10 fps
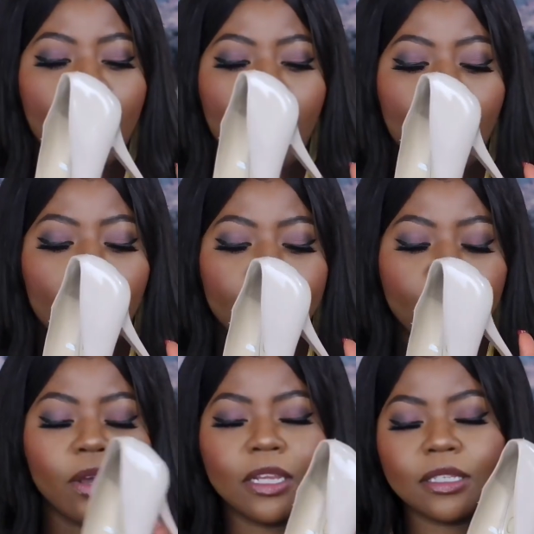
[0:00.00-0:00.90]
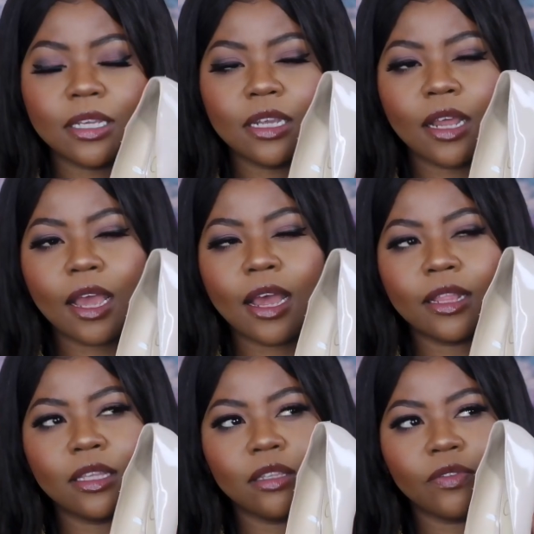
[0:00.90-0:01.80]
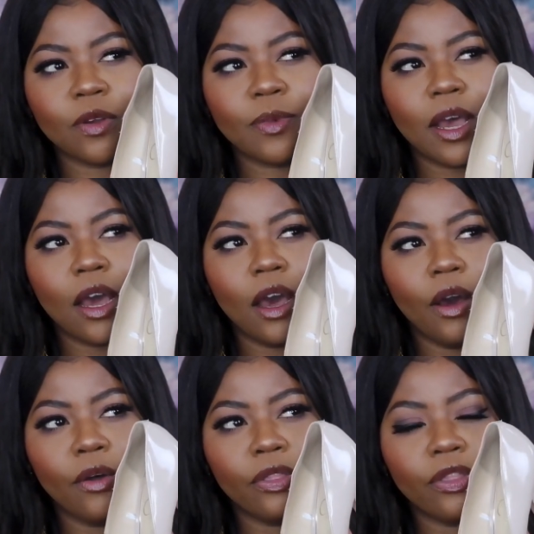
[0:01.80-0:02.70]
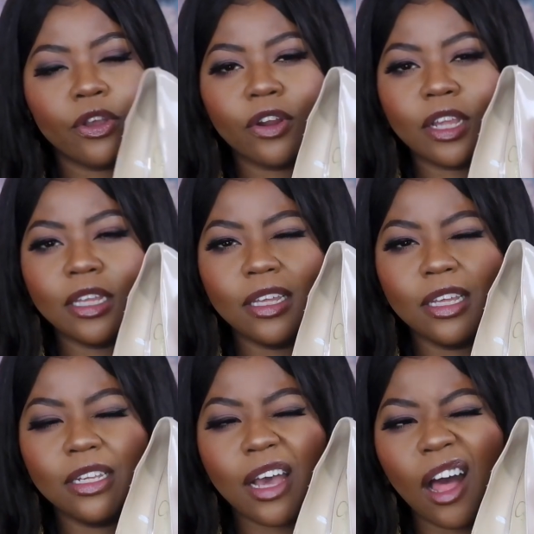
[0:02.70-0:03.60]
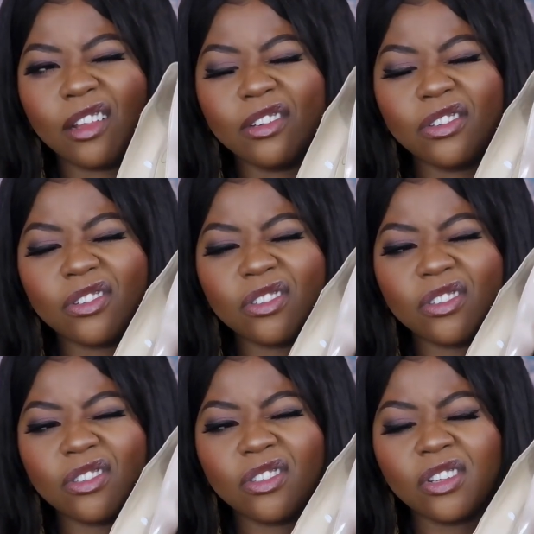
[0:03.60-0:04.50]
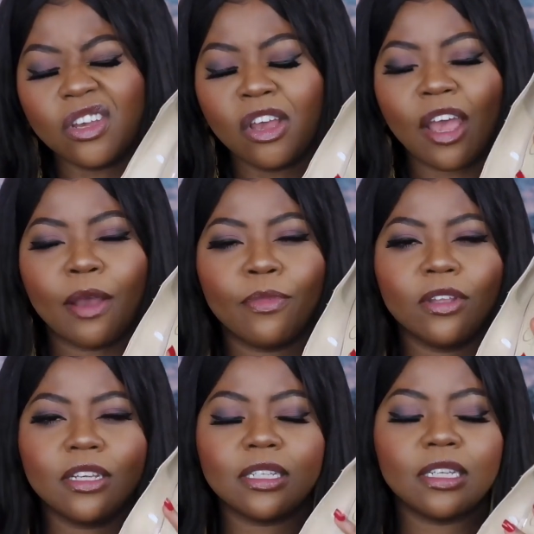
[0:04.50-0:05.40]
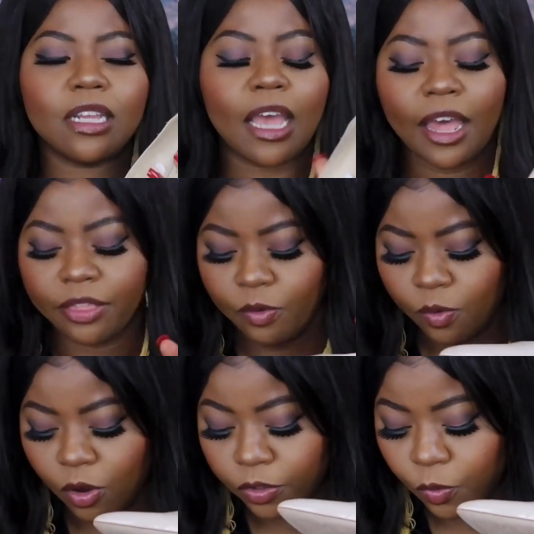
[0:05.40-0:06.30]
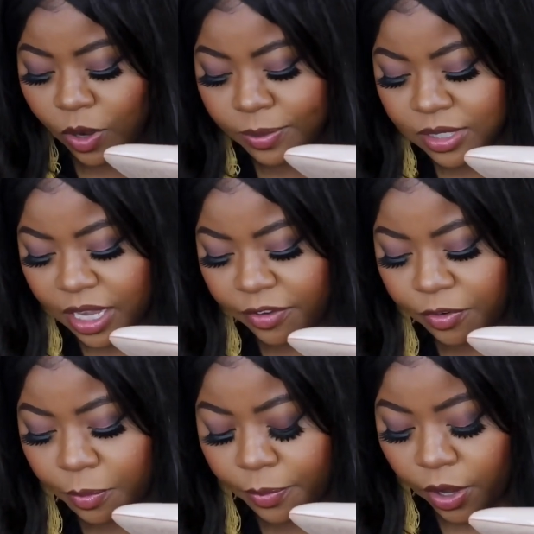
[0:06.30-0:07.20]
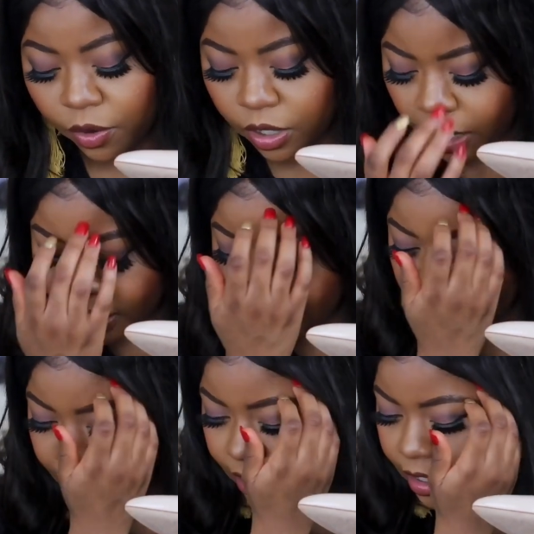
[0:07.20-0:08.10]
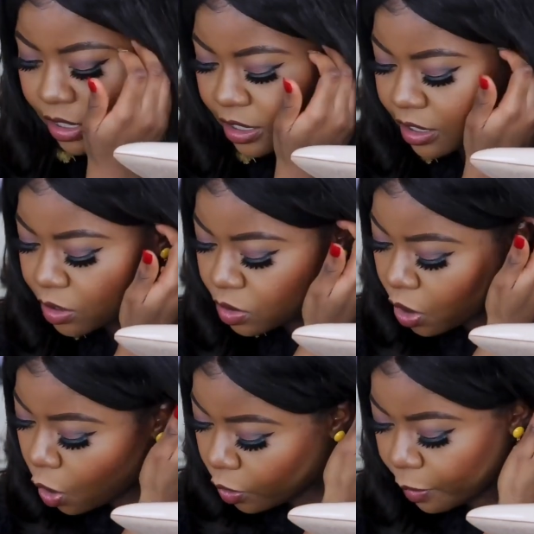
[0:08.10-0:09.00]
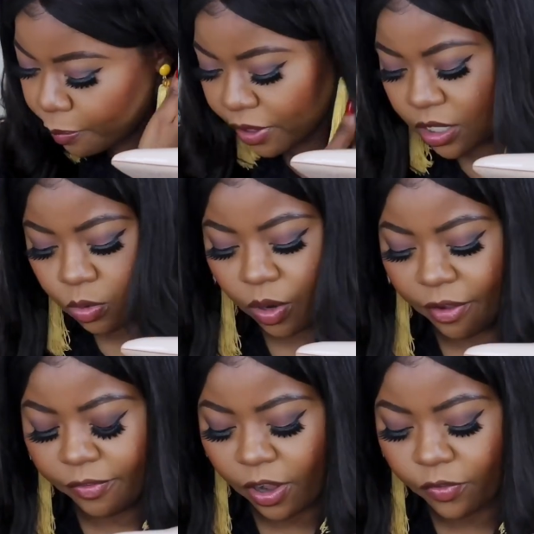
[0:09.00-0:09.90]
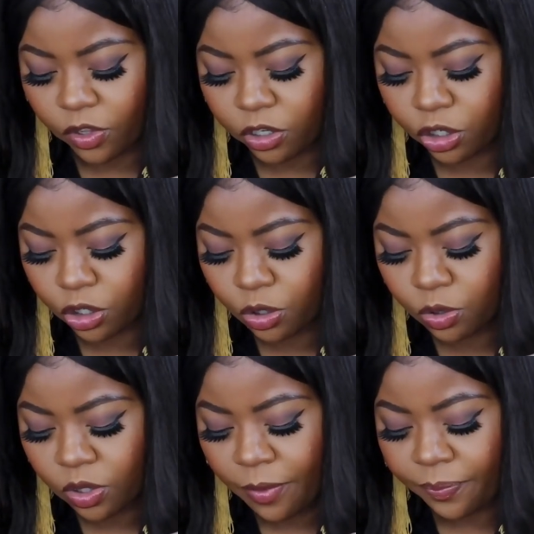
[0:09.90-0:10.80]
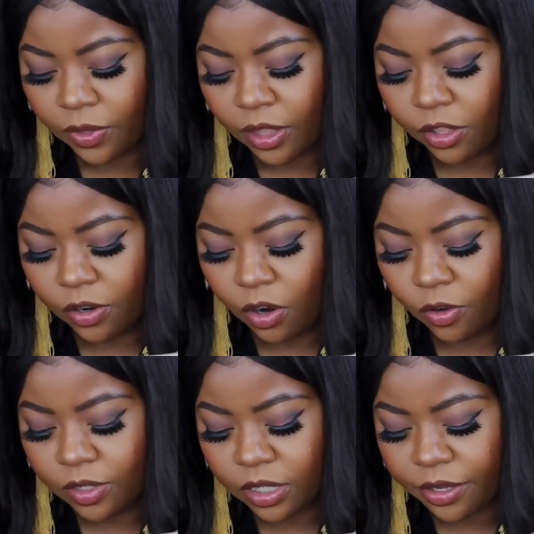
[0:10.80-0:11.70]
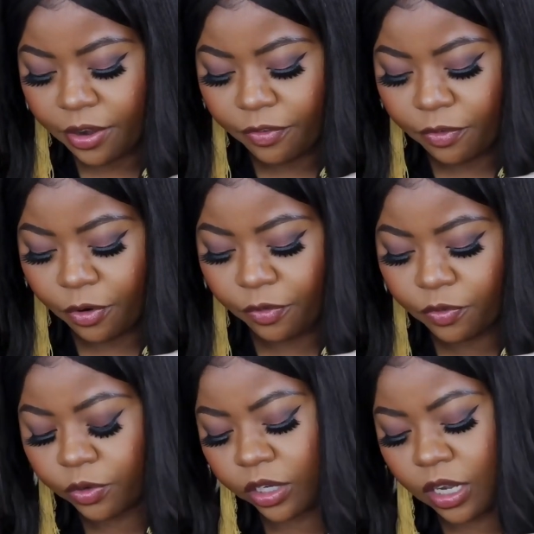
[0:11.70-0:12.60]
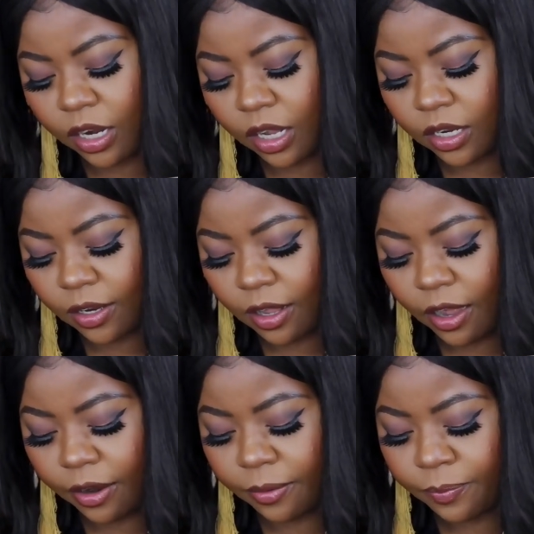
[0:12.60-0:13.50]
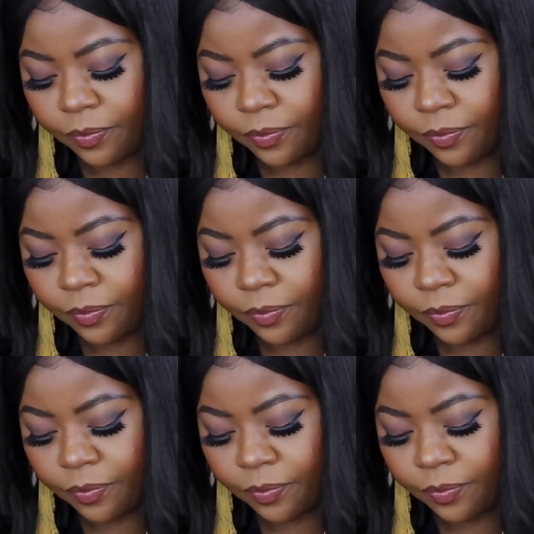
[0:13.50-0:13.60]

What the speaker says: Burlington, I got this for about $30 at Burlington on the website for Belk, because this is the only place where I found these shoes. They're on sale for $49.99.